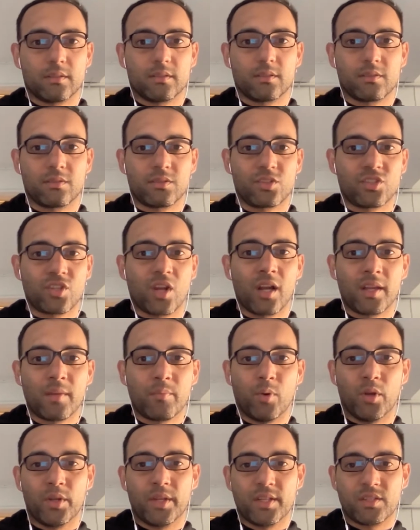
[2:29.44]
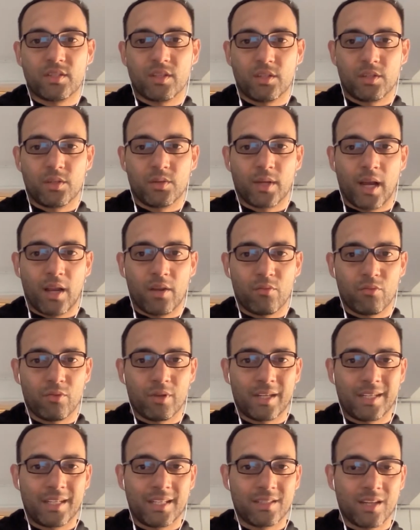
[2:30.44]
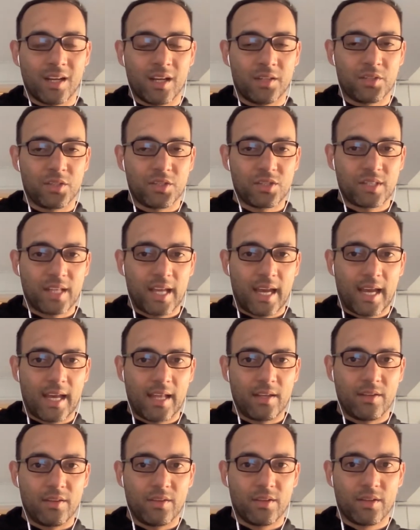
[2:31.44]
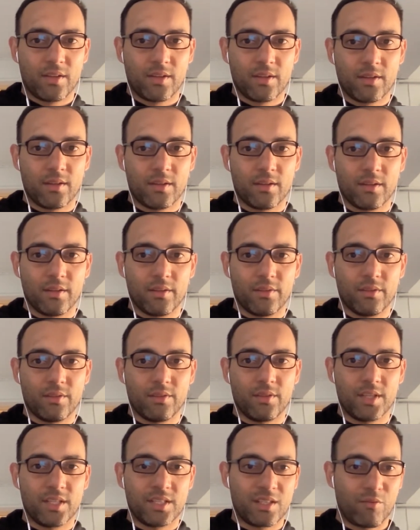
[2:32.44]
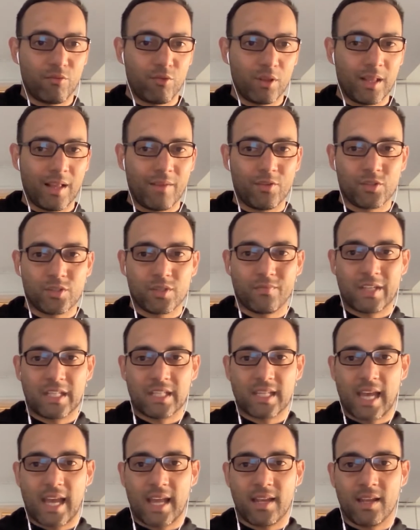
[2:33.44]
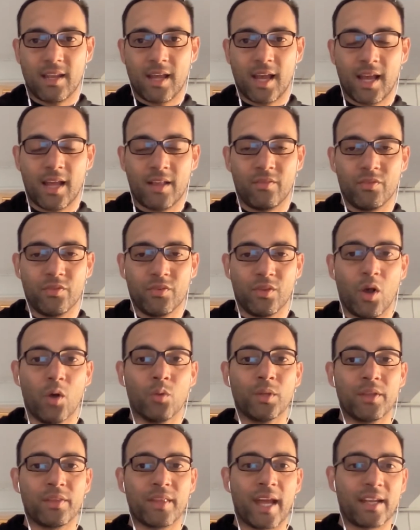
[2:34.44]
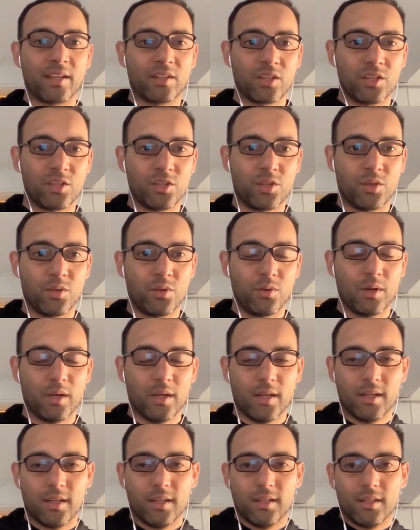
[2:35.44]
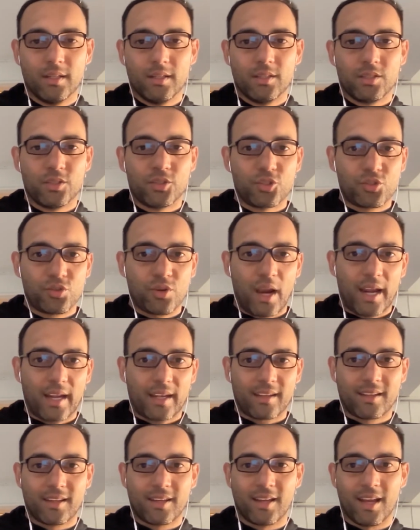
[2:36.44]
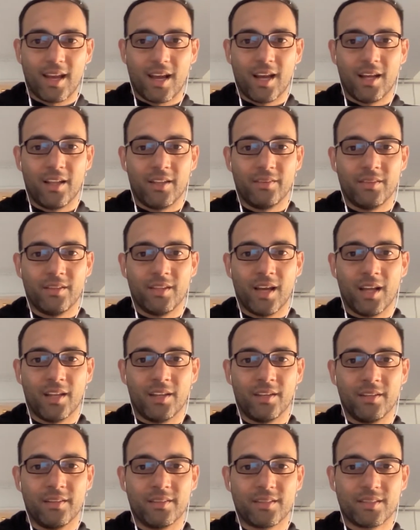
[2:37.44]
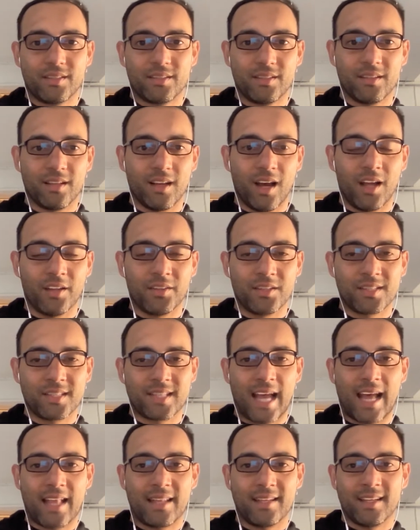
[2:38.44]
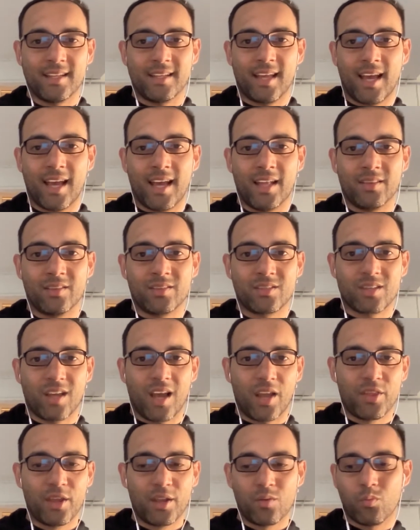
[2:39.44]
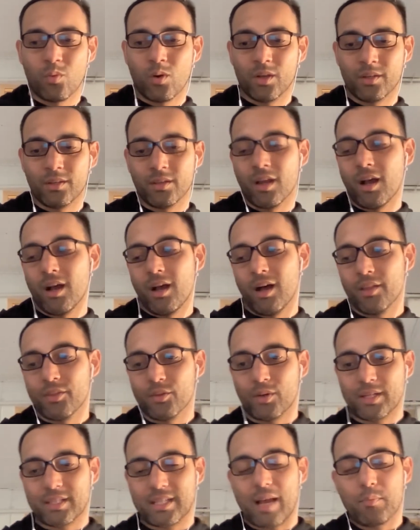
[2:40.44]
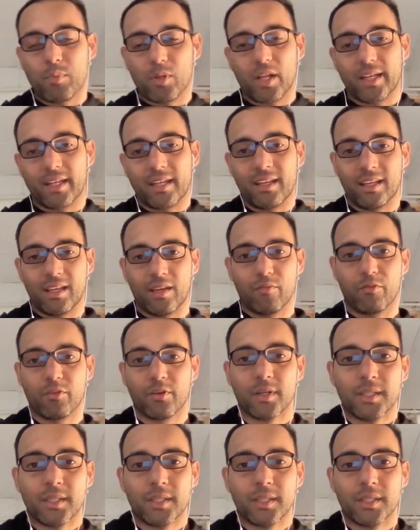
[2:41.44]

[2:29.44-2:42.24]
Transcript: the starting point is that you kind of really need to understand these different levels of intent, and only then can you track and understand it. And I think one other example I can give